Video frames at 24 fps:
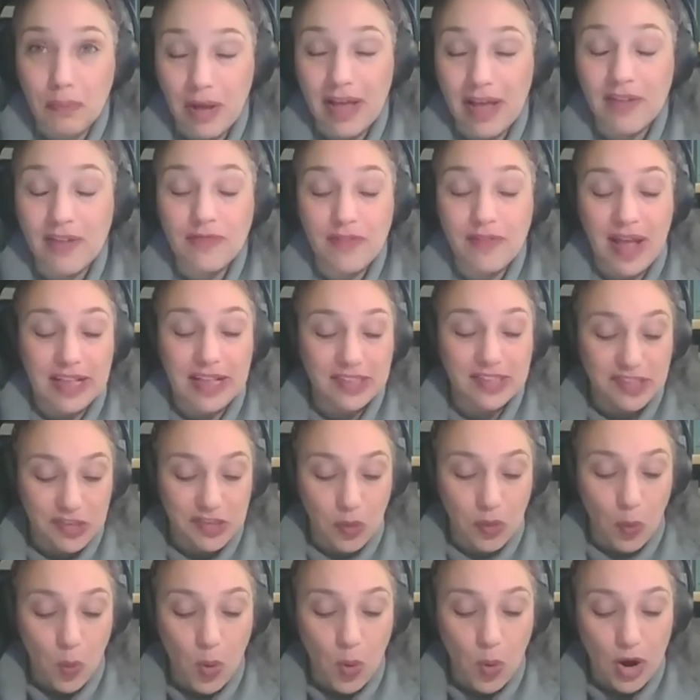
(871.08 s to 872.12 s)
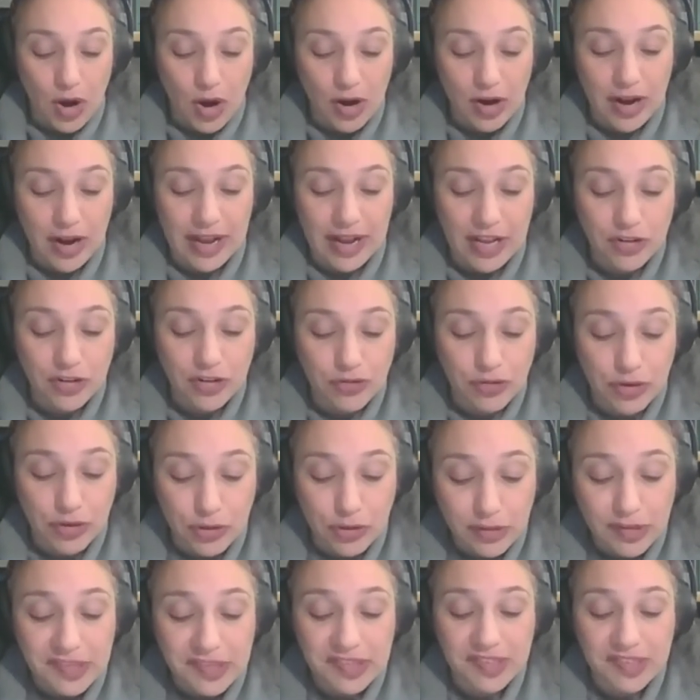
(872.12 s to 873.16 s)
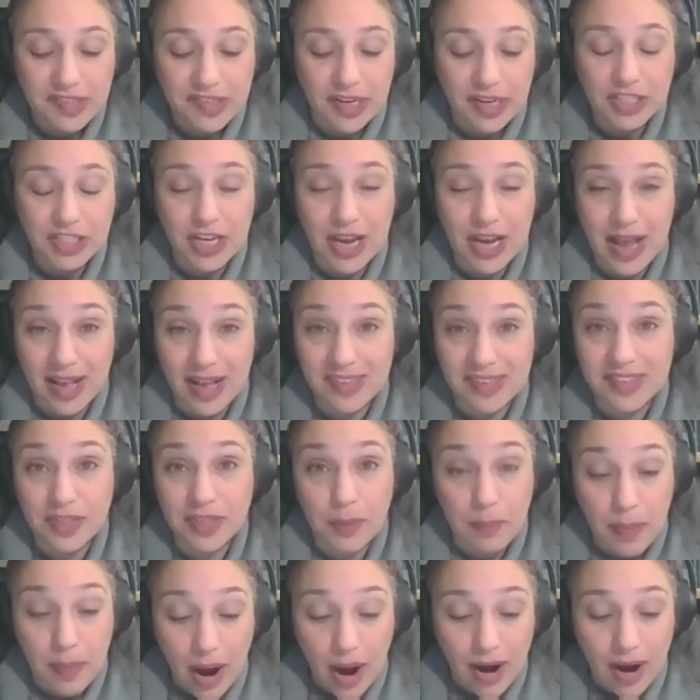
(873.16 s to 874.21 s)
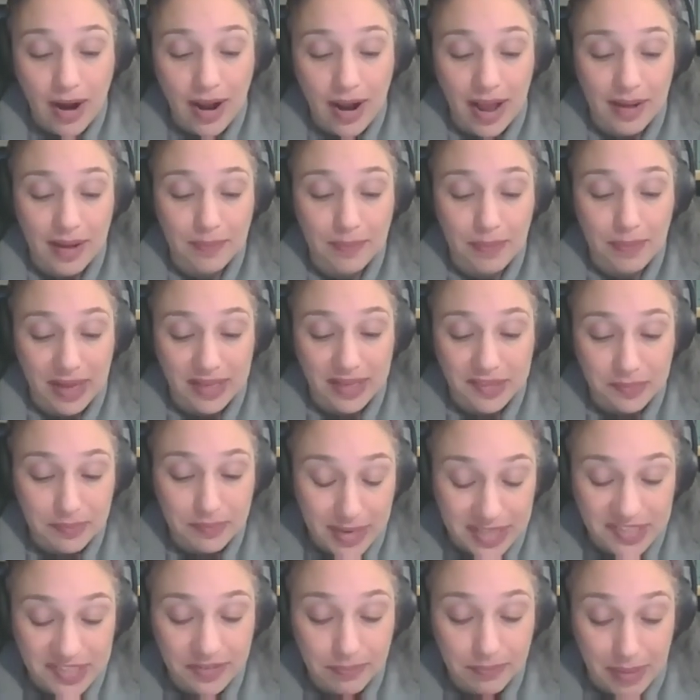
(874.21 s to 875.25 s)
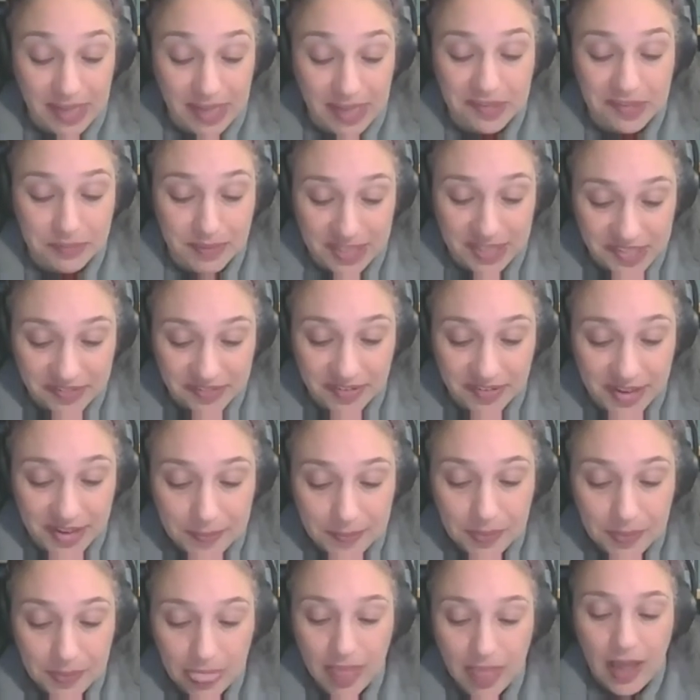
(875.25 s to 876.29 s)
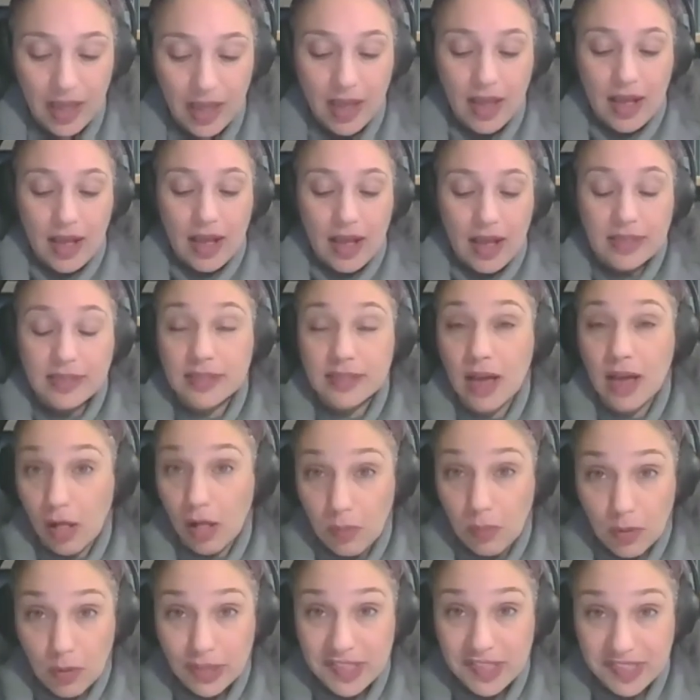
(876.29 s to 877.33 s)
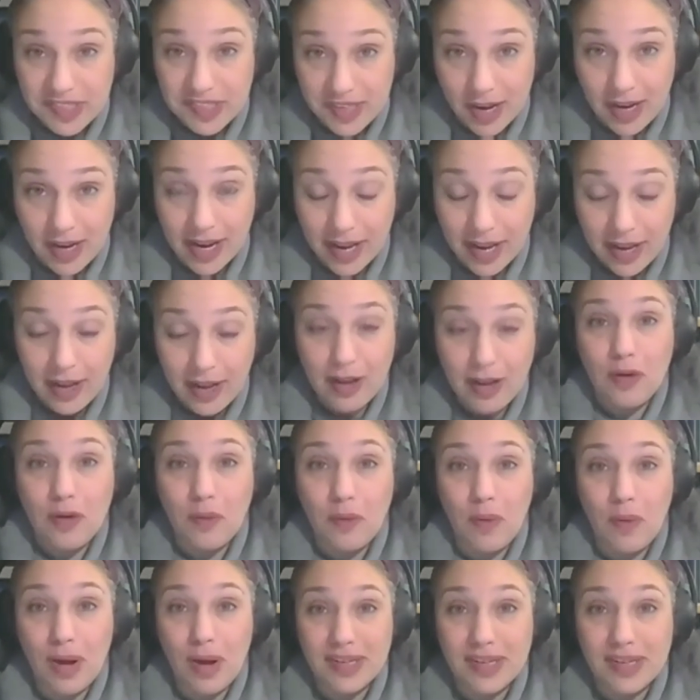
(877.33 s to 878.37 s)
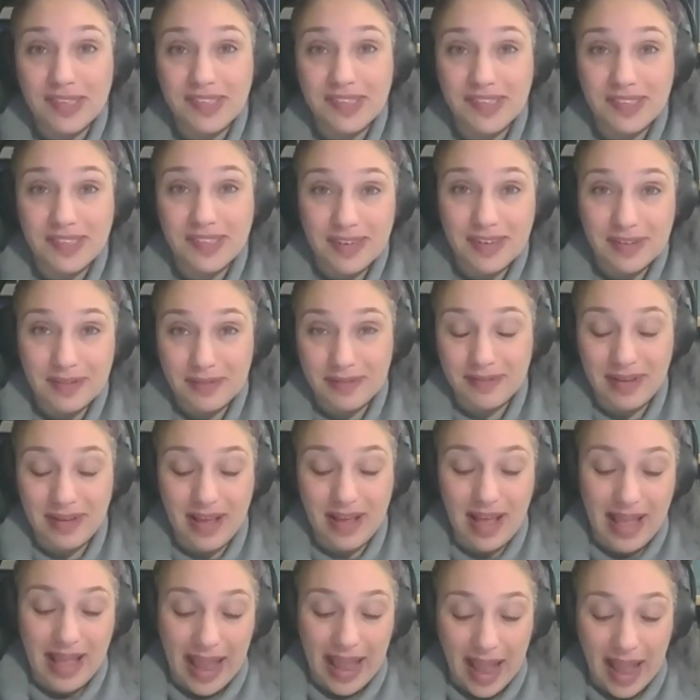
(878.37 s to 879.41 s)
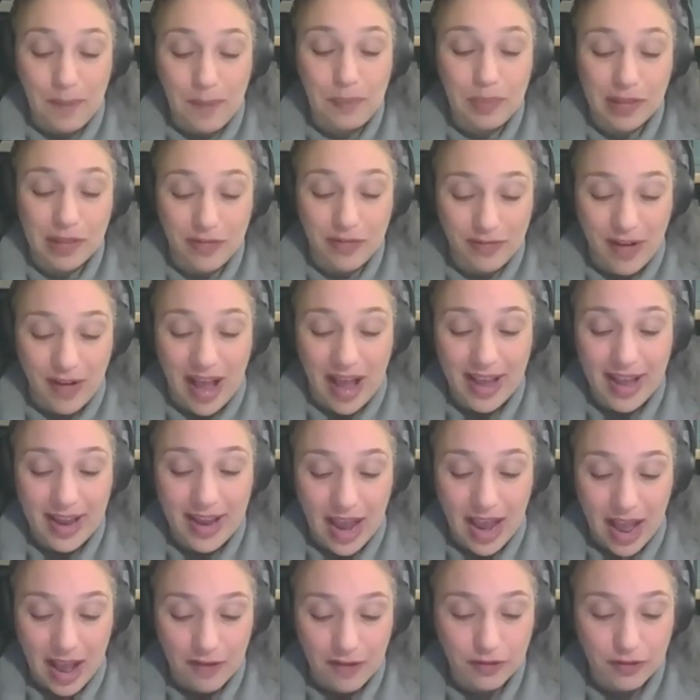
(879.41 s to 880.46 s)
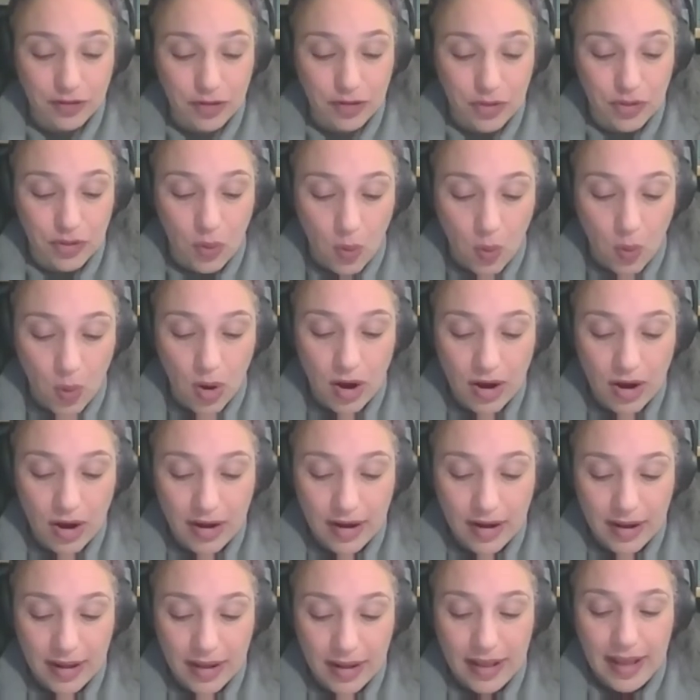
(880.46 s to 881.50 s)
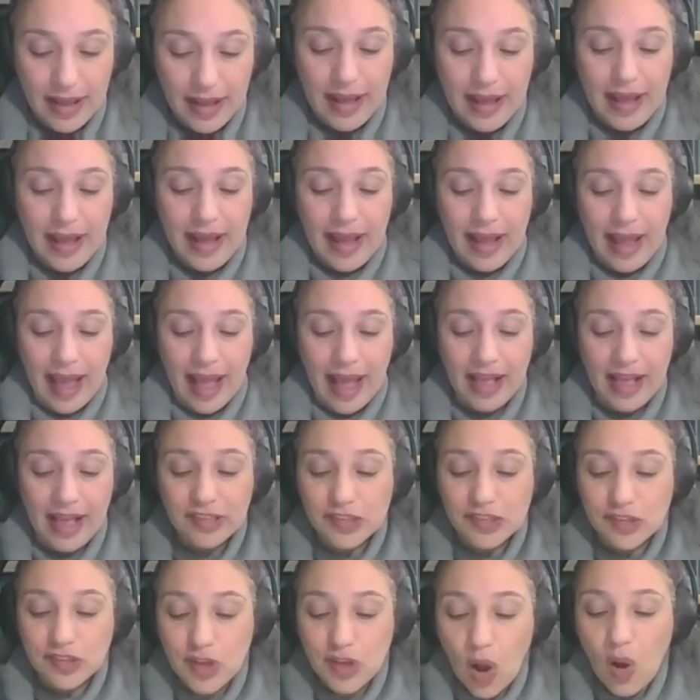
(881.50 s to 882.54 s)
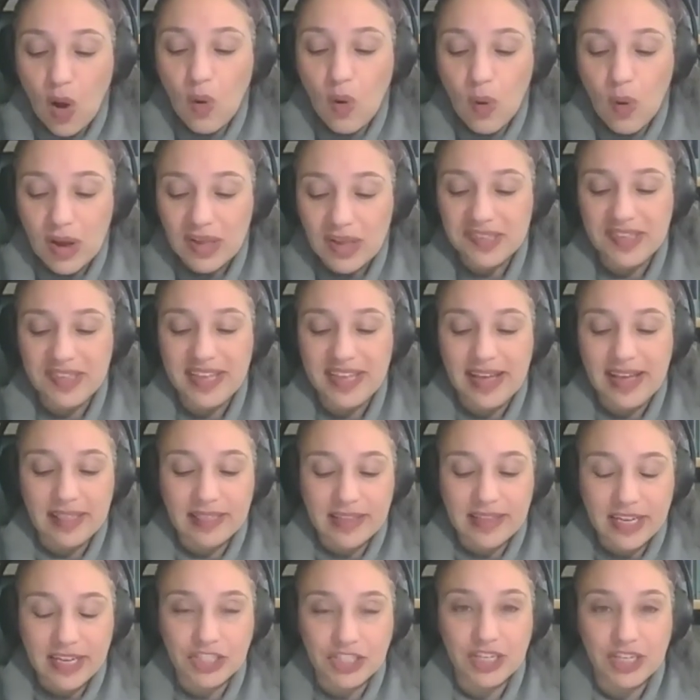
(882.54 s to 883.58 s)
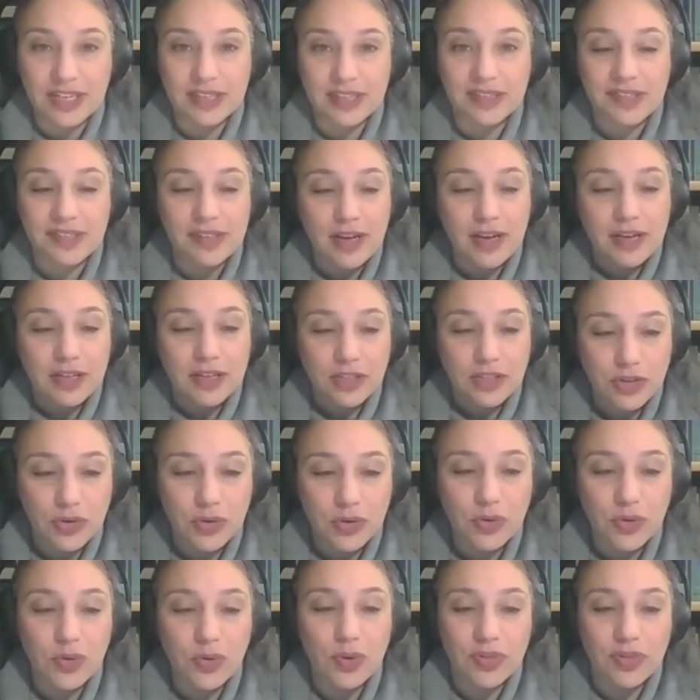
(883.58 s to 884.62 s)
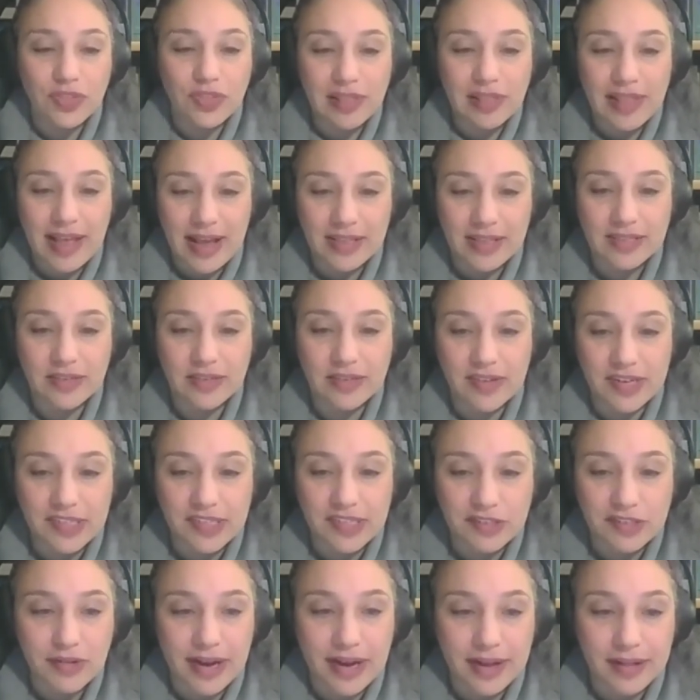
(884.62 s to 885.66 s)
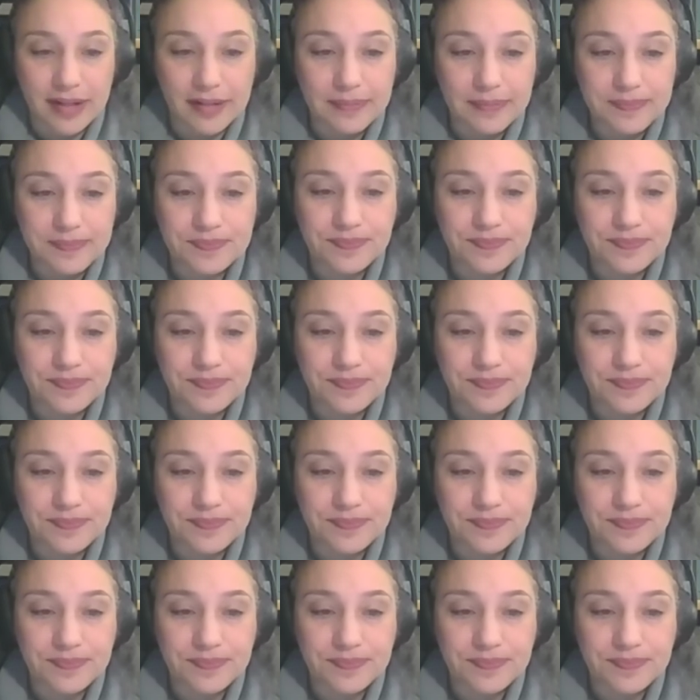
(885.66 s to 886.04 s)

events were introduced, such as the bar and bas mitzvah. Talmud study was amplified after the war, and so was the allegiance to the land of Israel.